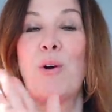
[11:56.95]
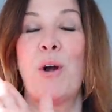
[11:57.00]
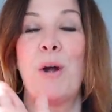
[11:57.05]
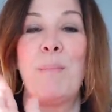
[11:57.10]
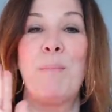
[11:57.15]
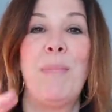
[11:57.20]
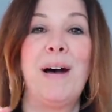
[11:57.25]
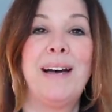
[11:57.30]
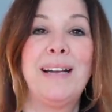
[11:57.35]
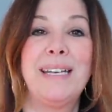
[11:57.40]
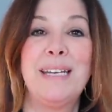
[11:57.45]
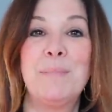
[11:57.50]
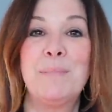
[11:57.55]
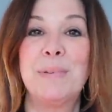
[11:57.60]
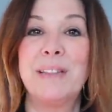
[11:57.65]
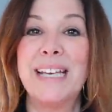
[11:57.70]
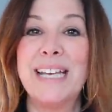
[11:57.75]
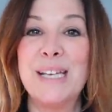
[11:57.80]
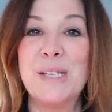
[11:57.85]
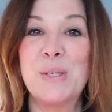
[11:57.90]
Armani
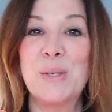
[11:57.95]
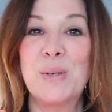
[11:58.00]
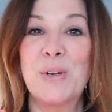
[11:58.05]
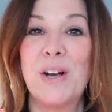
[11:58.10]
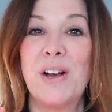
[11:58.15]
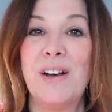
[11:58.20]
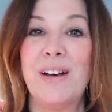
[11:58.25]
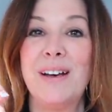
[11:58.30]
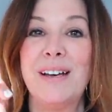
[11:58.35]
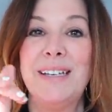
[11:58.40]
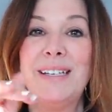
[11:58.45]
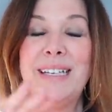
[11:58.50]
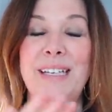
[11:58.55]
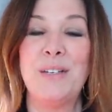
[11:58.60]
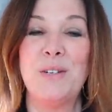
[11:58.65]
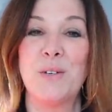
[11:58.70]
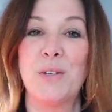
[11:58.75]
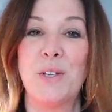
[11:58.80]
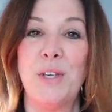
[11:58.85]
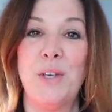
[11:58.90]
blazer on
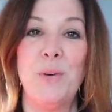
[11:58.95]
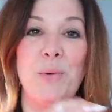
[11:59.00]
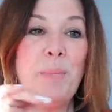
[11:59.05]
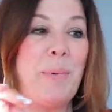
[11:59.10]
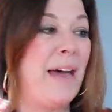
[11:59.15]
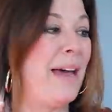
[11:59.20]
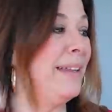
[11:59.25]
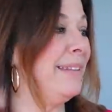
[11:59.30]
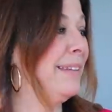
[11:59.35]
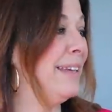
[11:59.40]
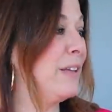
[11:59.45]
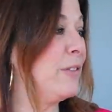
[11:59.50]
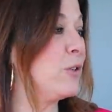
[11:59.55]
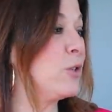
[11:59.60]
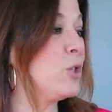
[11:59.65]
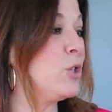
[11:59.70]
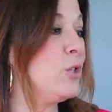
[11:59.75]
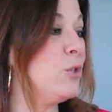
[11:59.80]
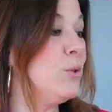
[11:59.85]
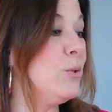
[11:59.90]
and your cute patent leather
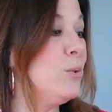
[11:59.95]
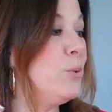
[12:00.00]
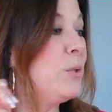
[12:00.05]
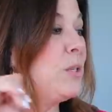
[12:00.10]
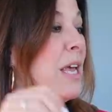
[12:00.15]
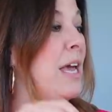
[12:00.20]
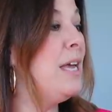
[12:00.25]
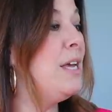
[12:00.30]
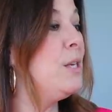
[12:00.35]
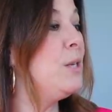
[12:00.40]
shoes.